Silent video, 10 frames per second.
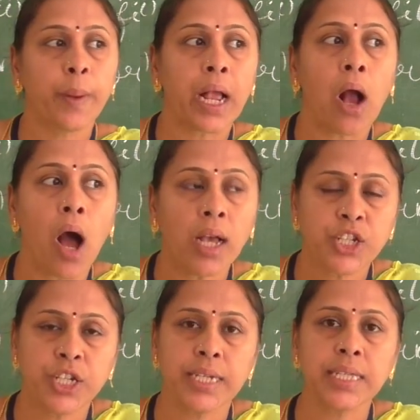be
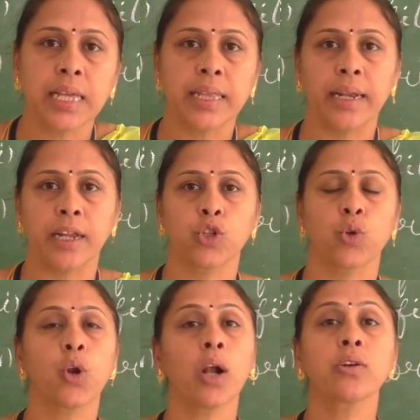cautious that it
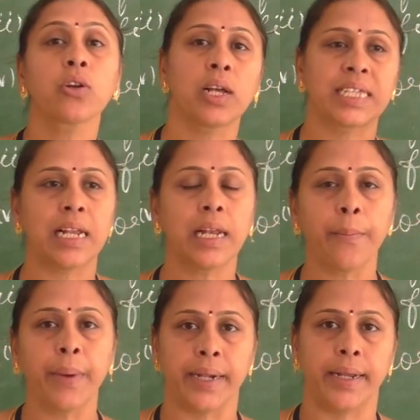should not cross the
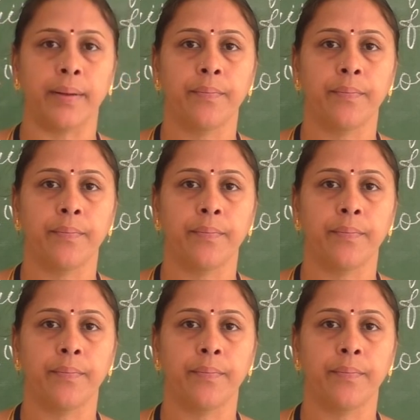limit.